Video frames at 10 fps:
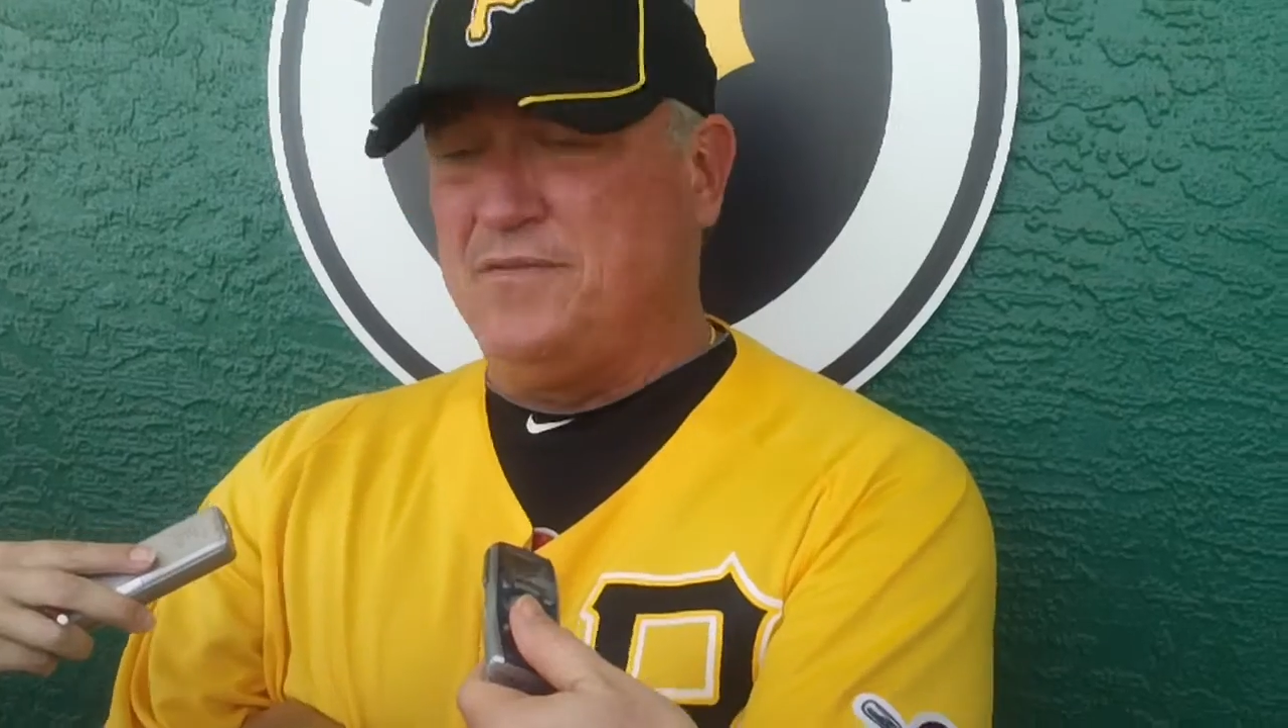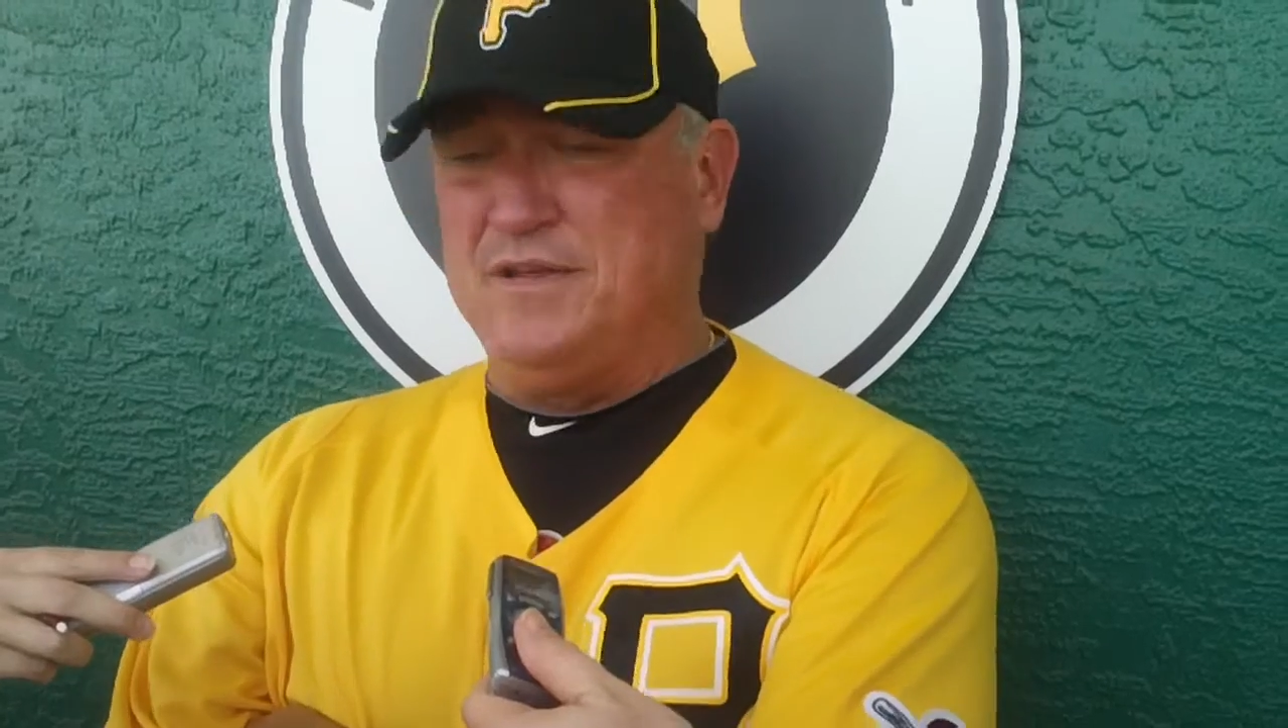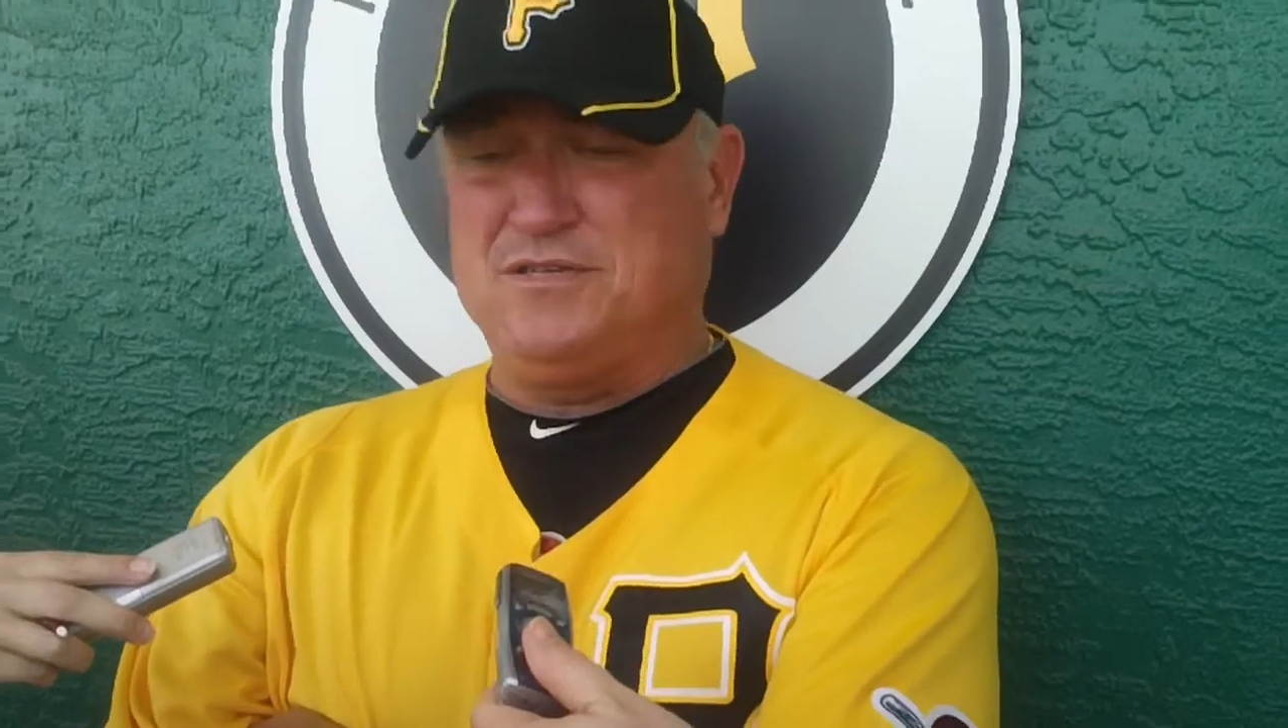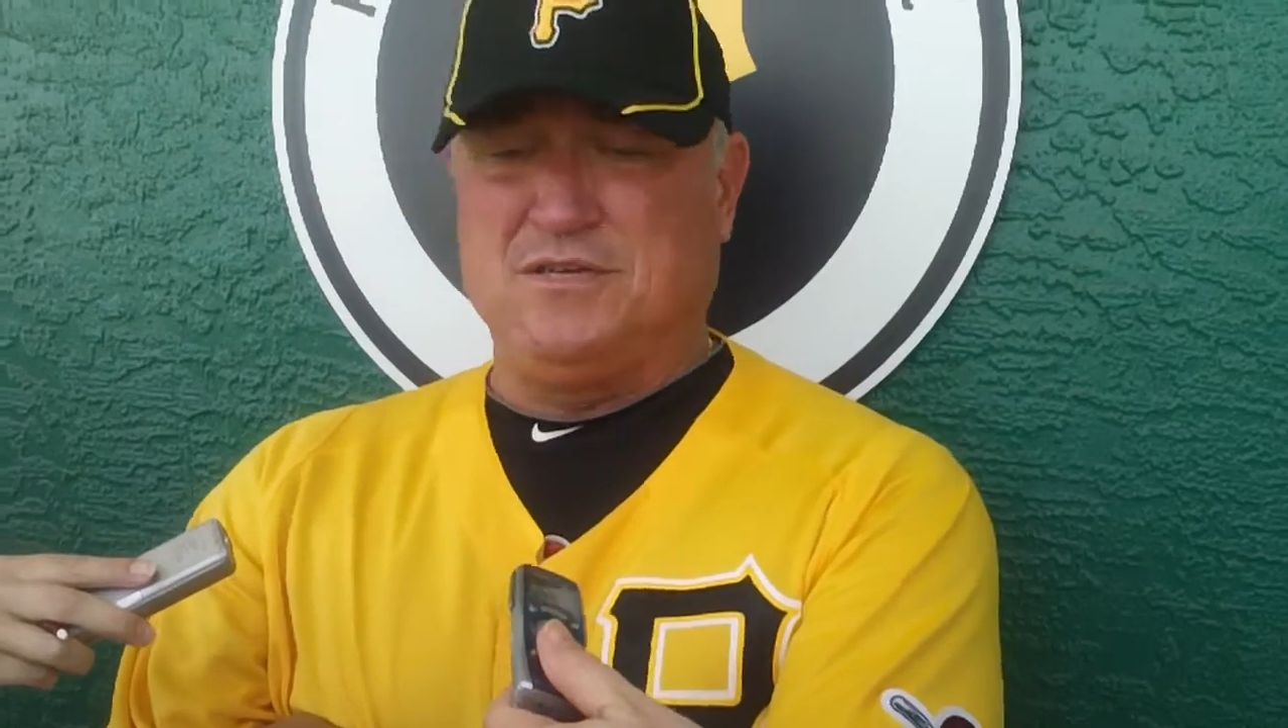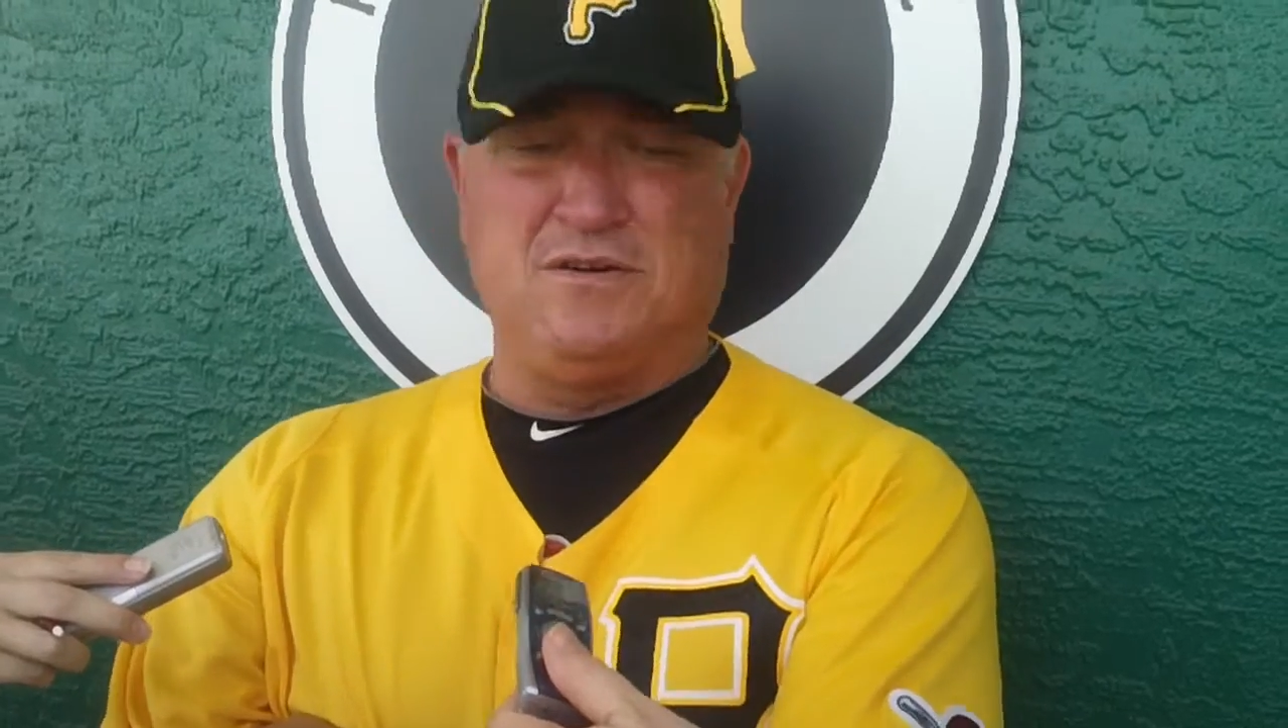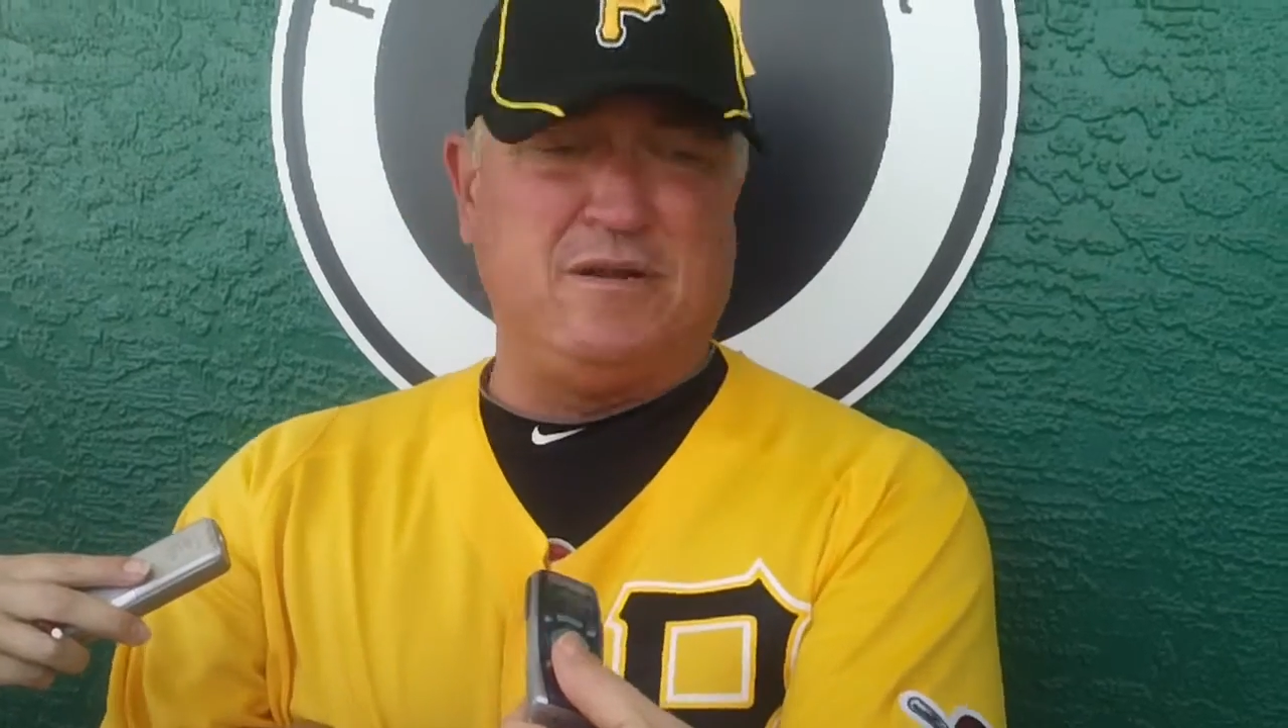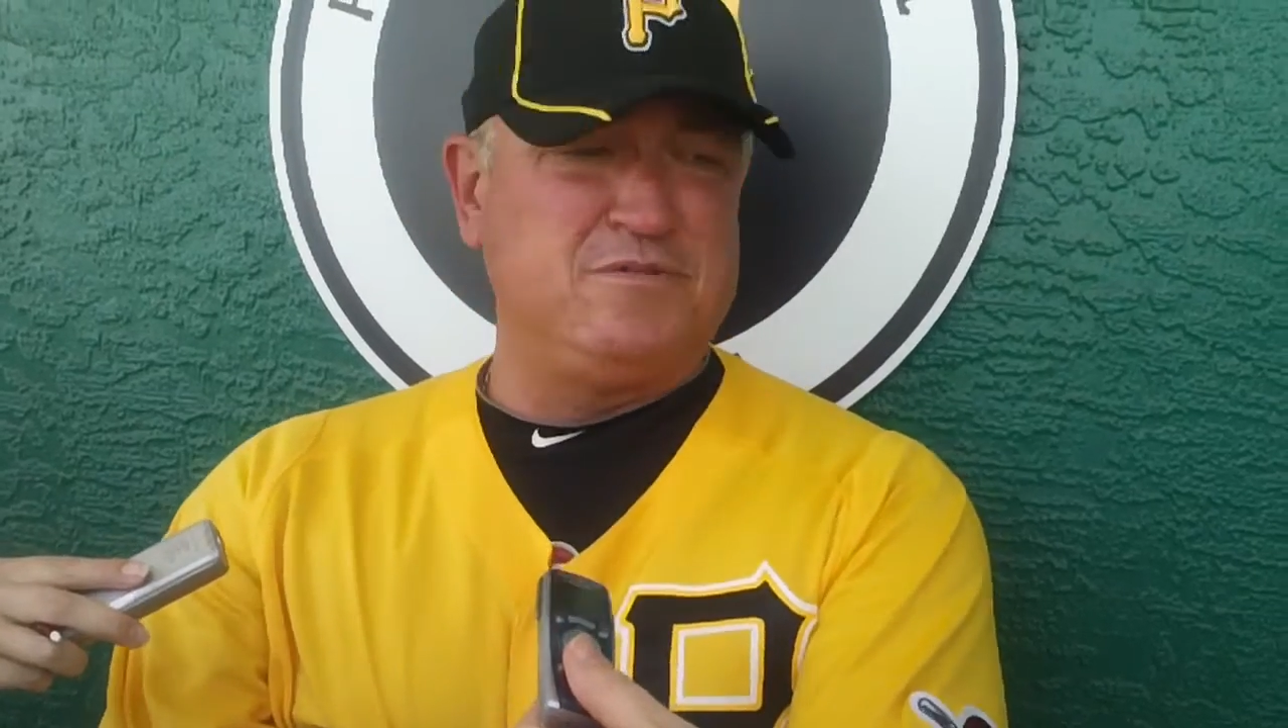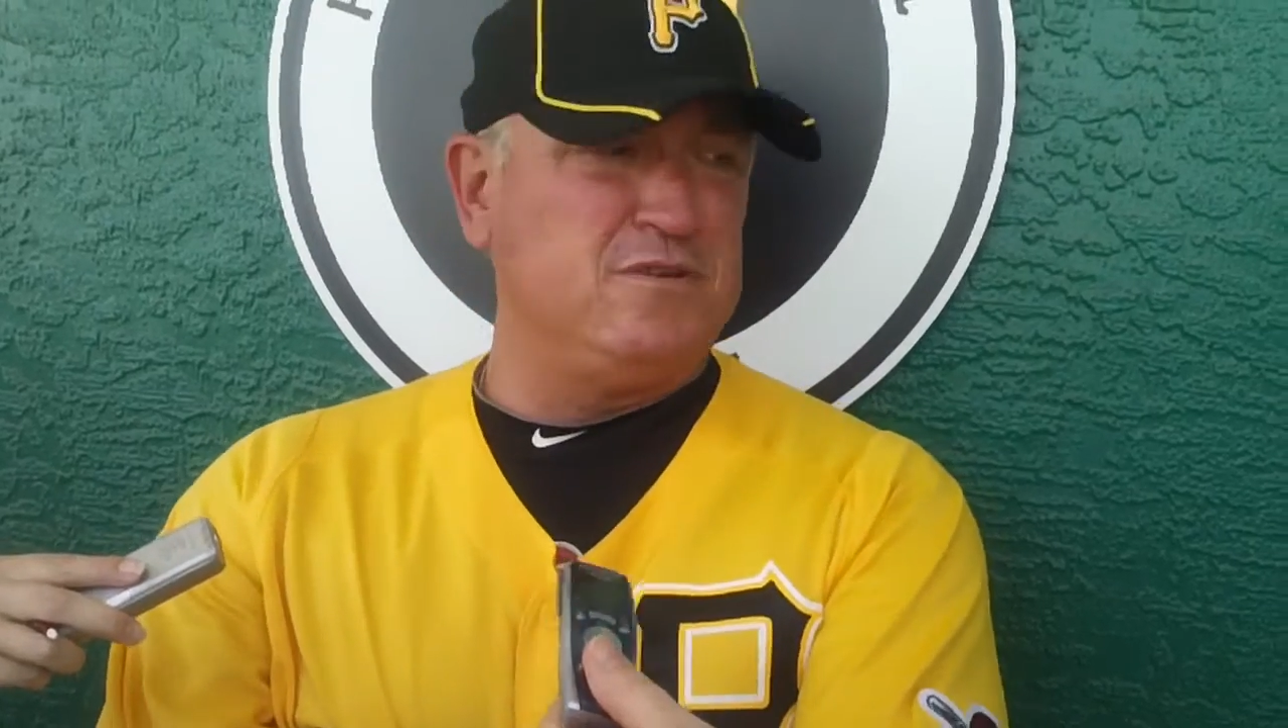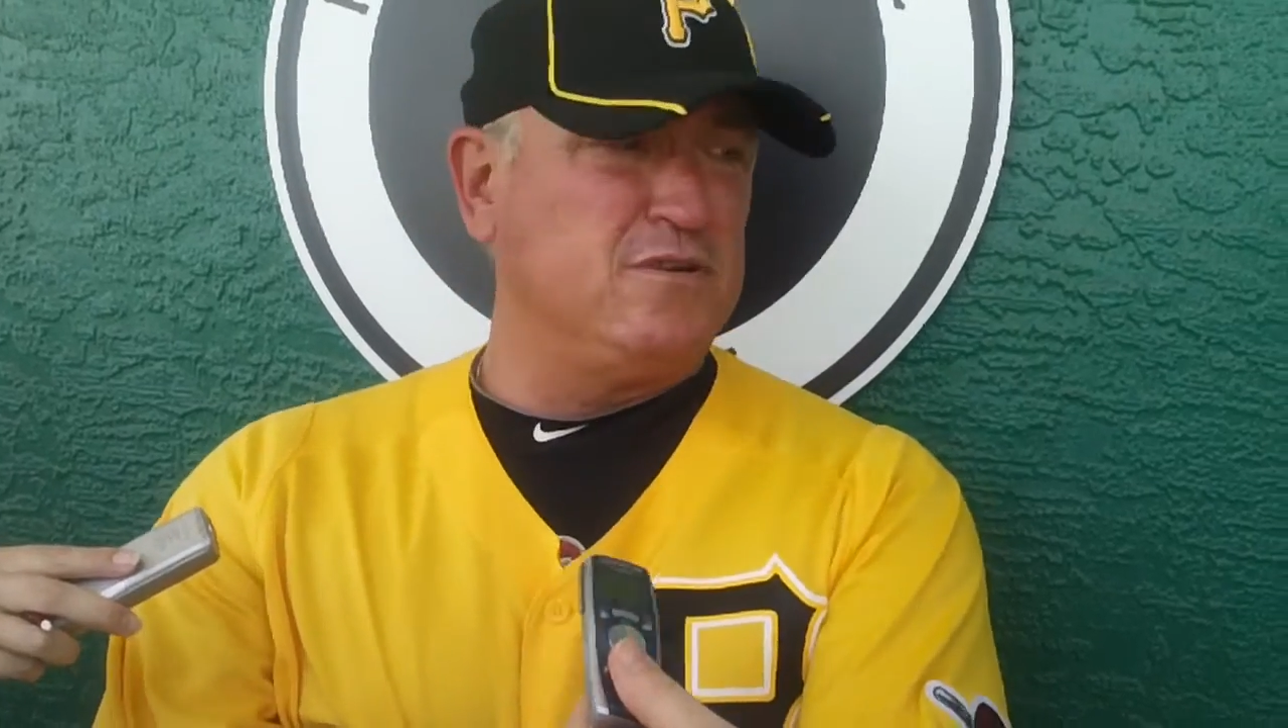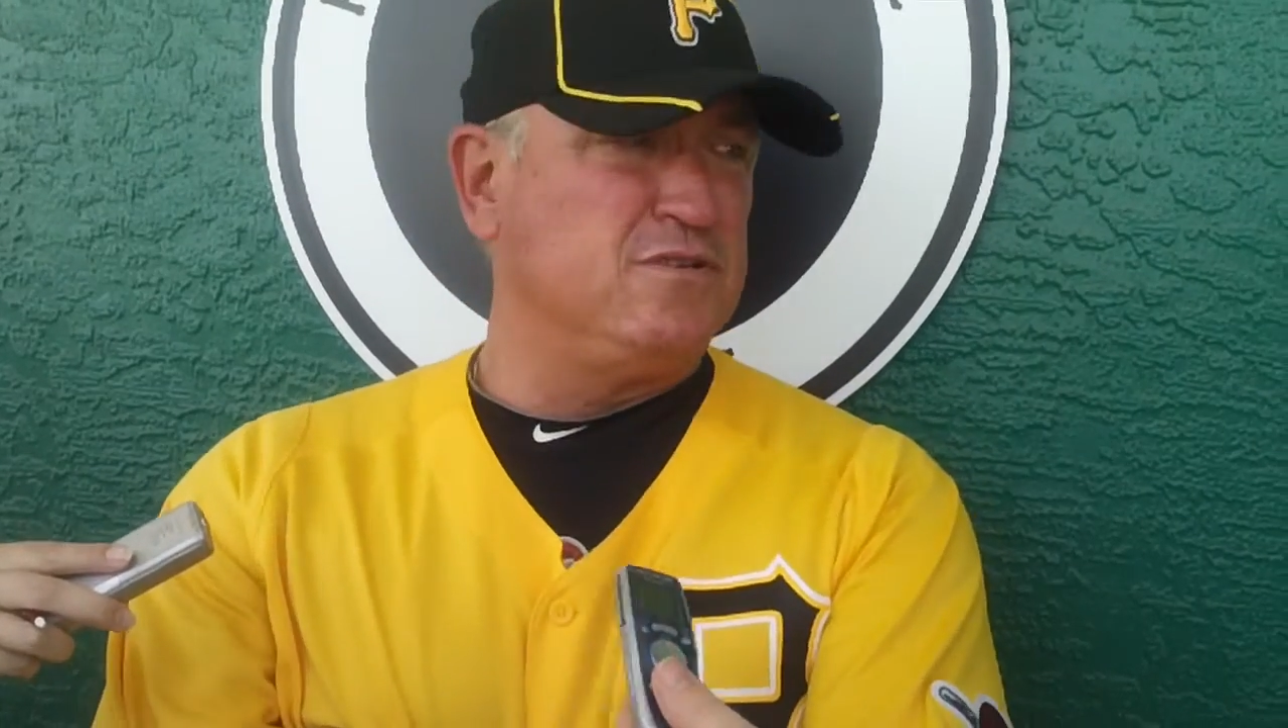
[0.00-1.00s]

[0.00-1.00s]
this year, I'm sure,